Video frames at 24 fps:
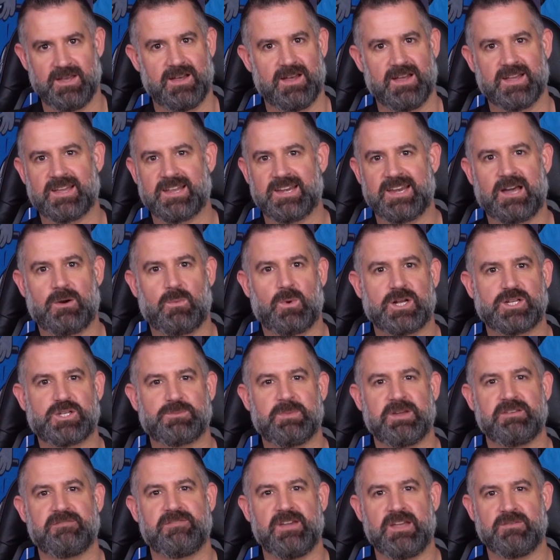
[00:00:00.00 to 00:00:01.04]
I can now watch
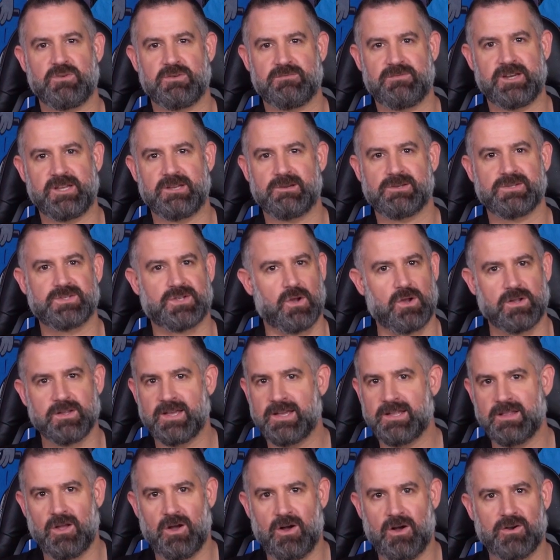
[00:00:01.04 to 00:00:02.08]
my favorite videos all
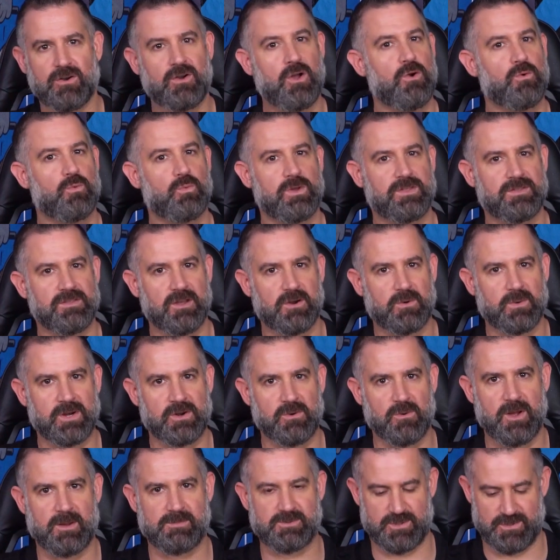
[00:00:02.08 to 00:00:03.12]
day long with no
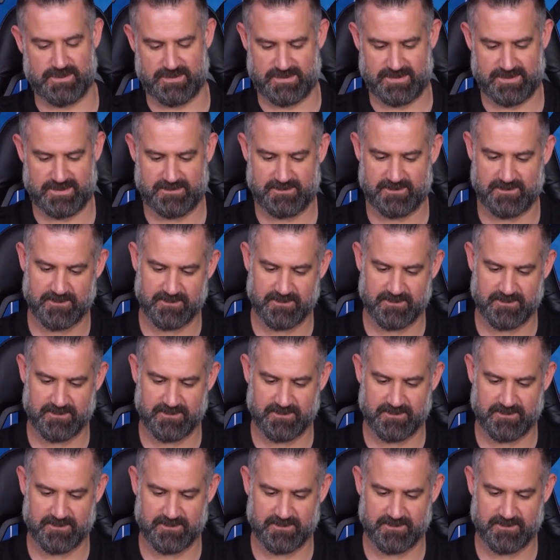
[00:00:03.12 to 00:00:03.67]
interruptions.